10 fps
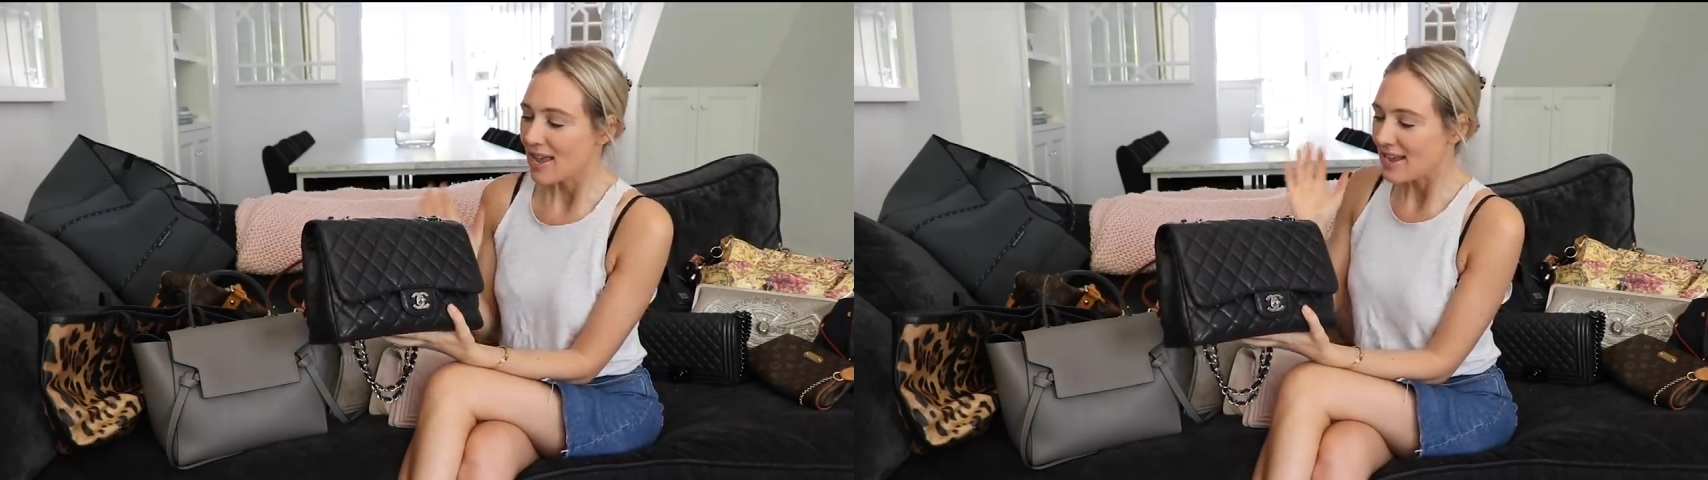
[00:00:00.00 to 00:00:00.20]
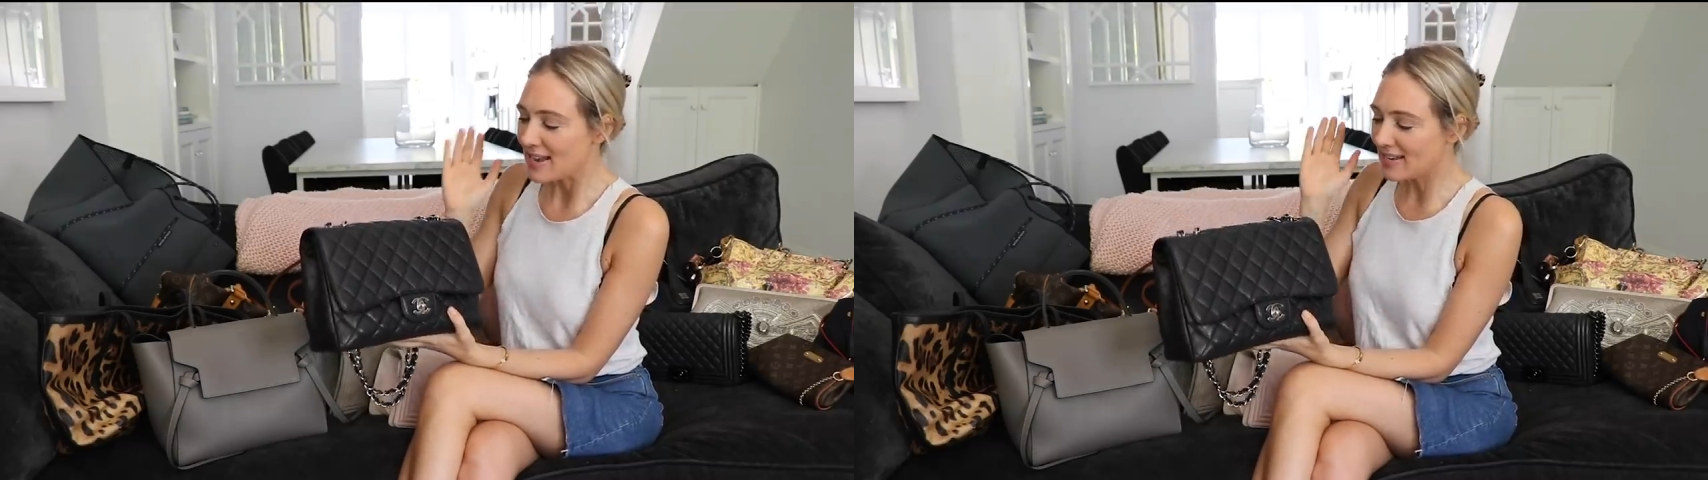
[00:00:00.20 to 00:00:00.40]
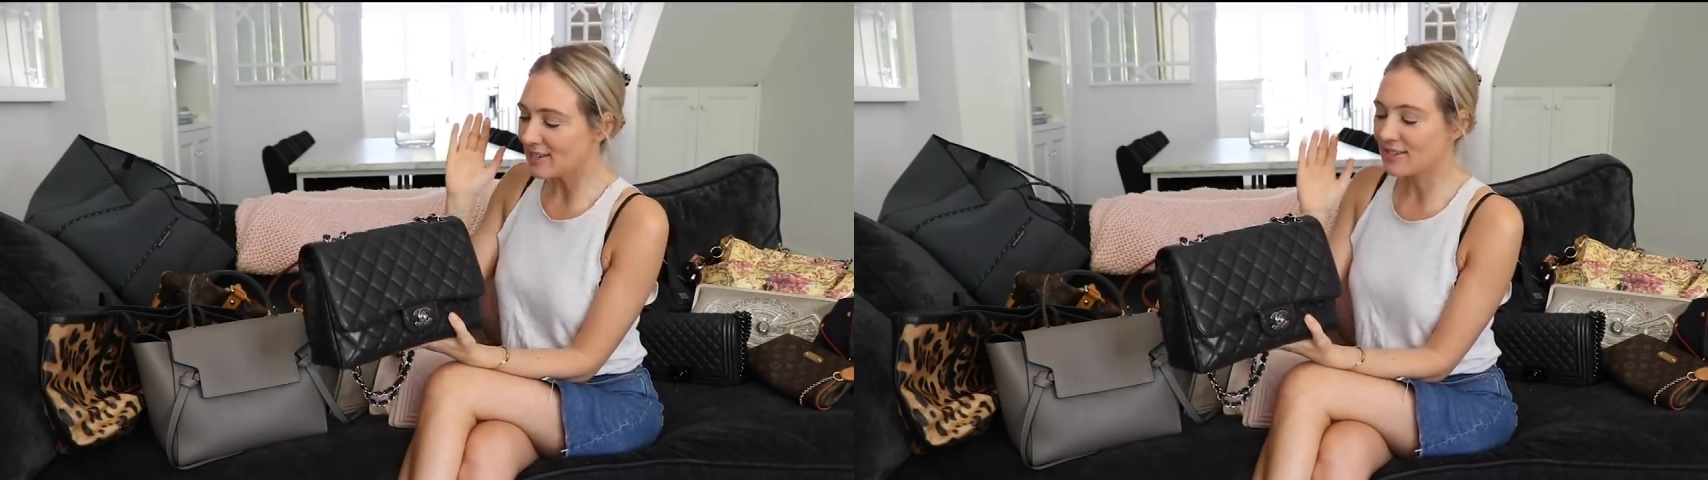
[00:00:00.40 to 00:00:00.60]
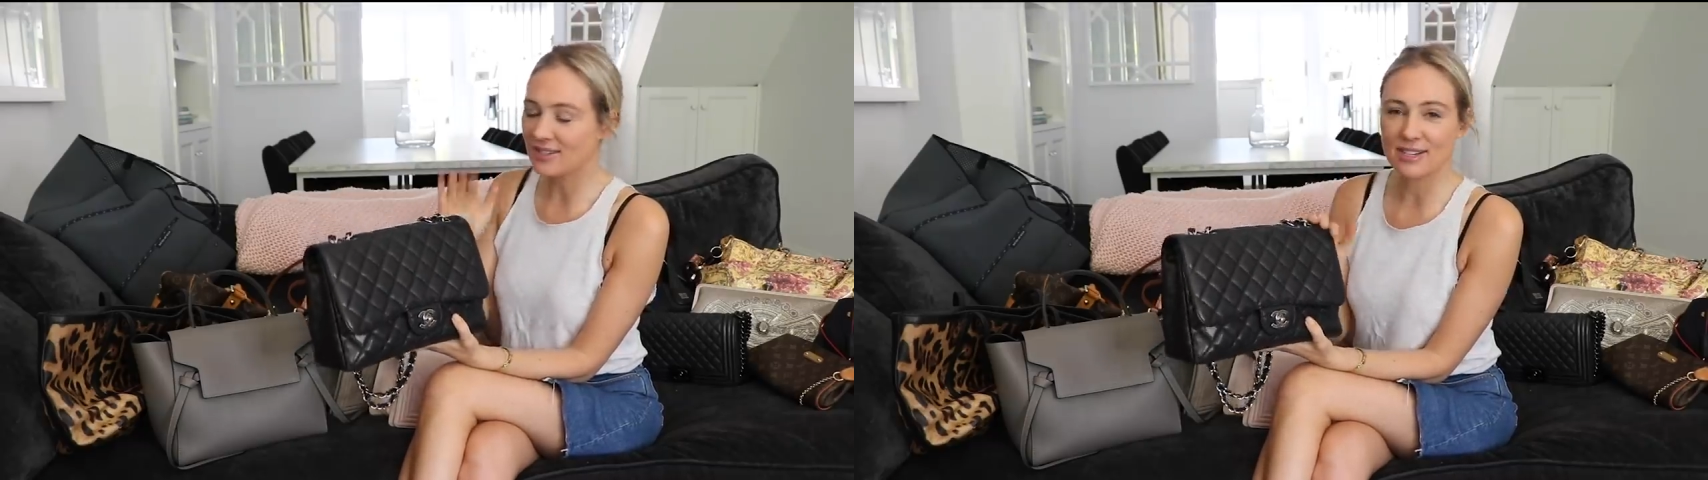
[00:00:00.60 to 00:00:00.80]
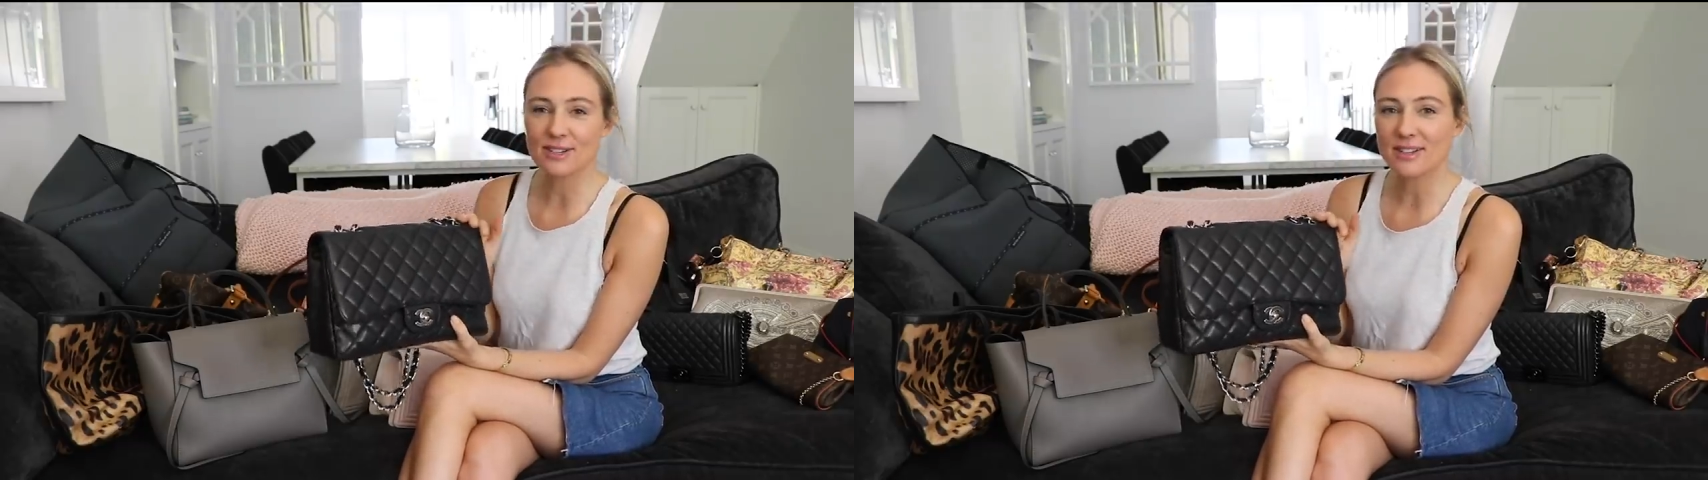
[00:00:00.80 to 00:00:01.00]
It is
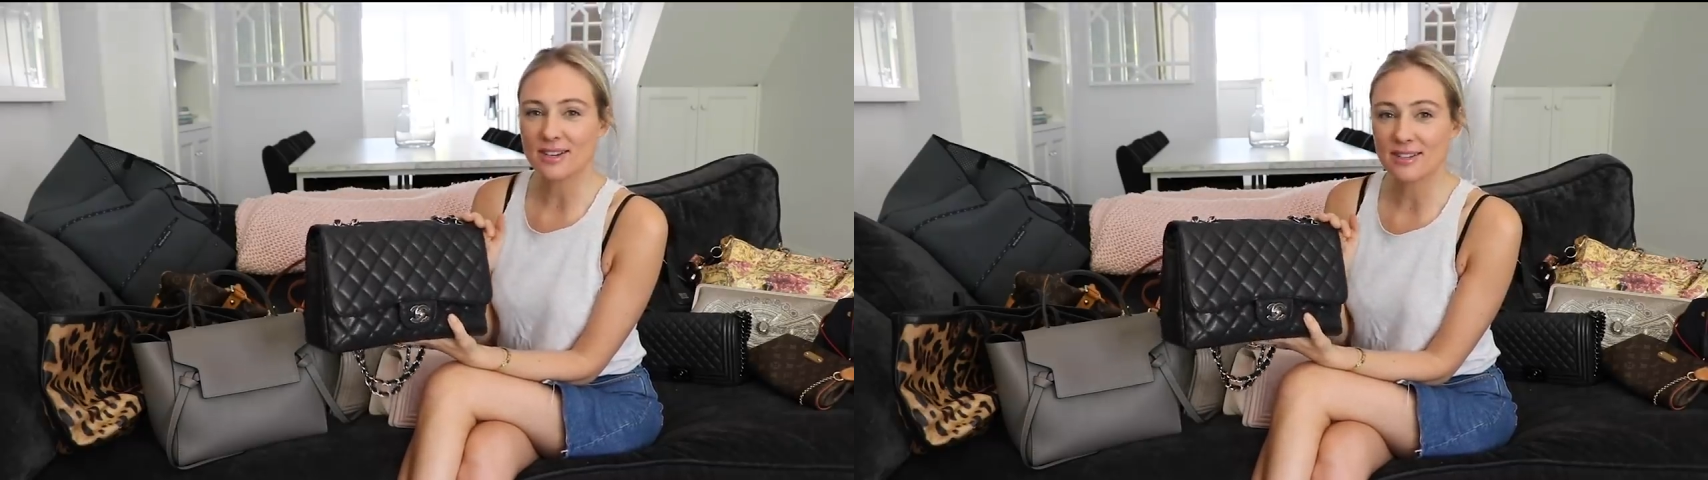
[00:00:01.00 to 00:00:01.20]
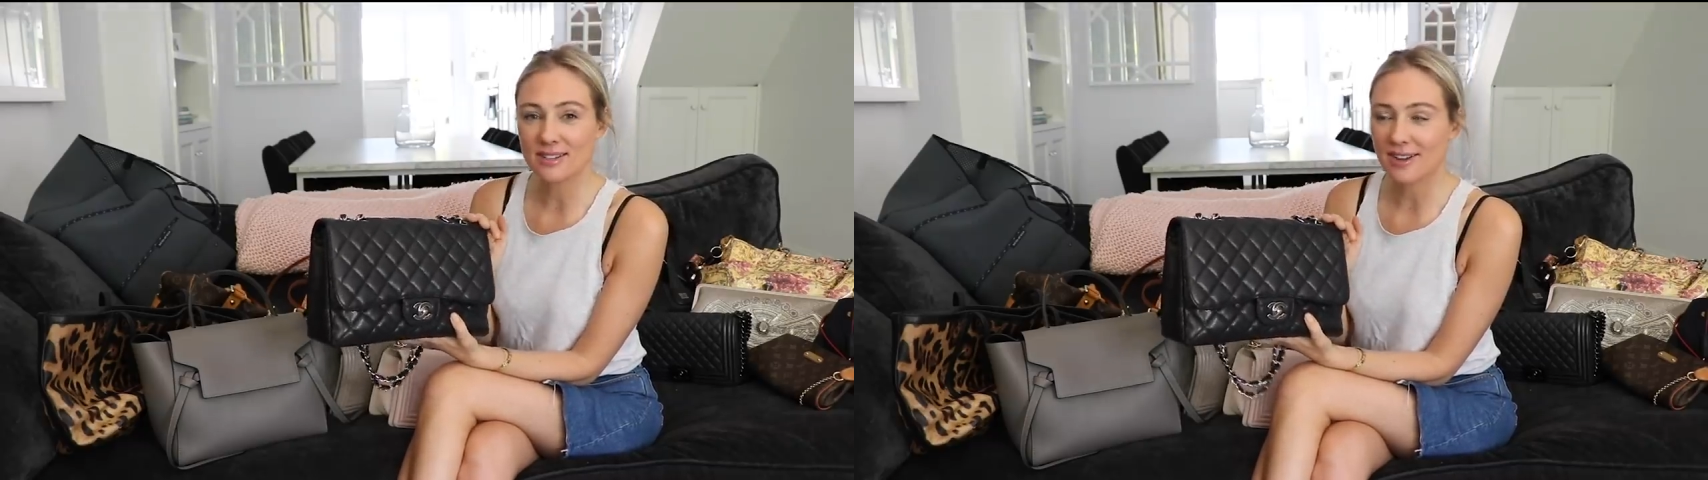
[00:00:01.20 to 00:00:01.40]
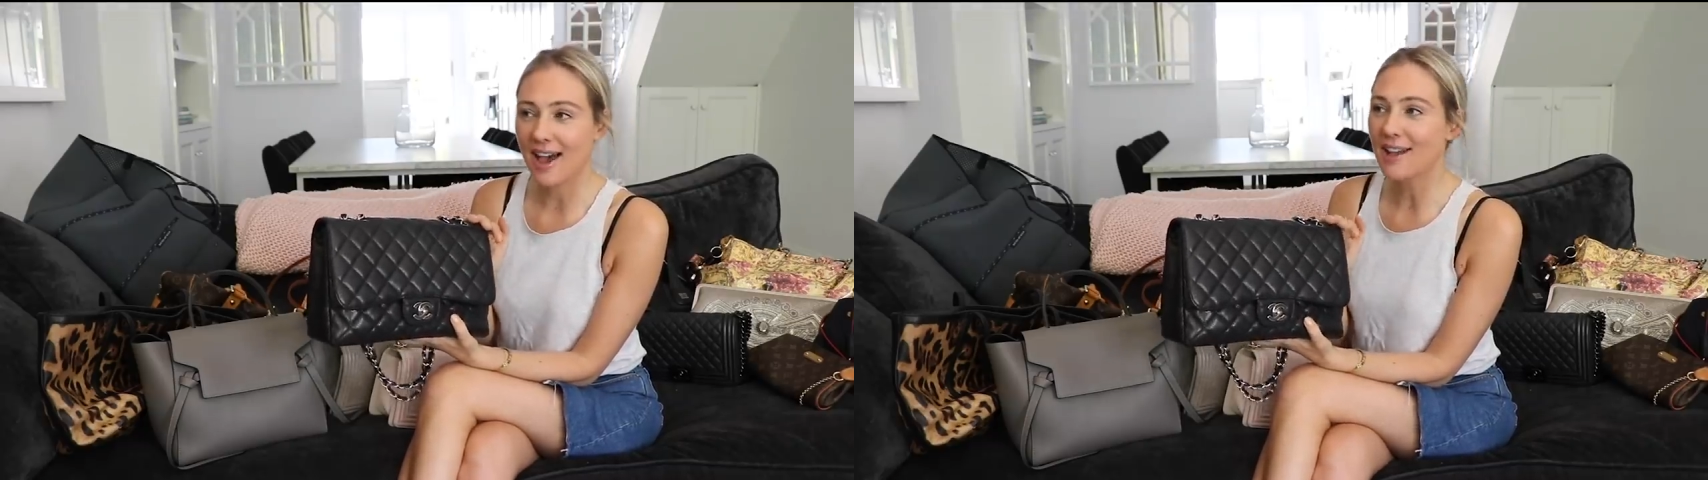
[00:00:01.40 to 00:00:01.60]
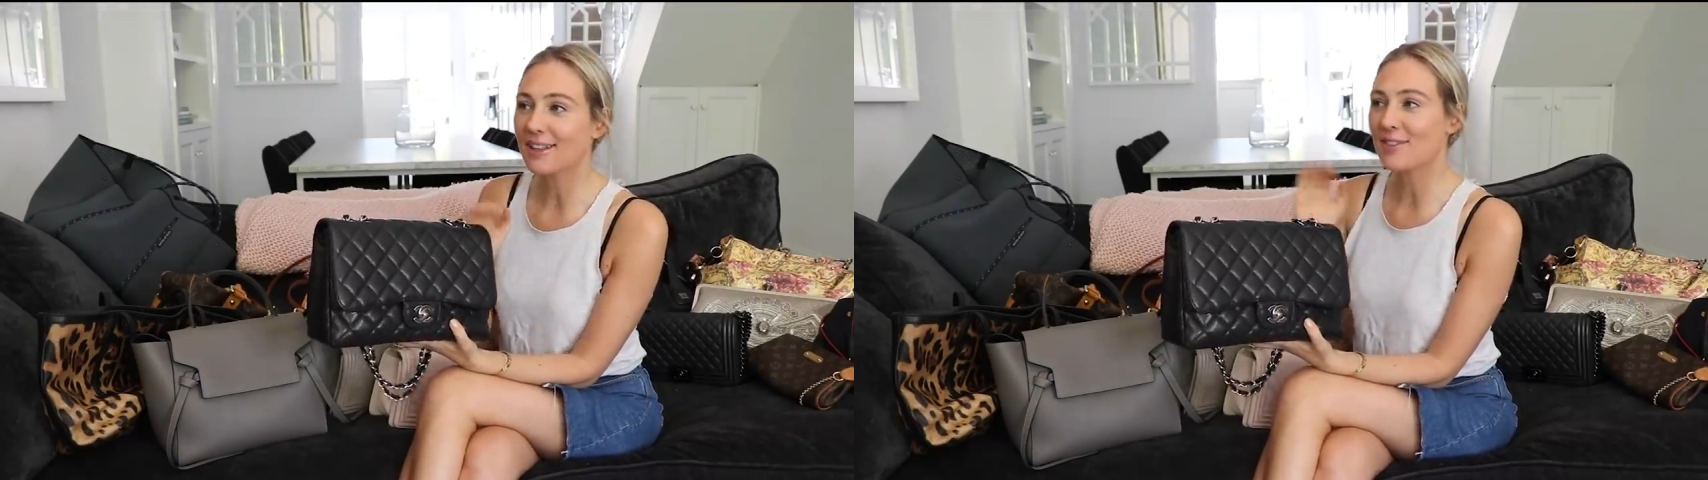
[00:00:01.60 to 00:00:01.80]
still in style.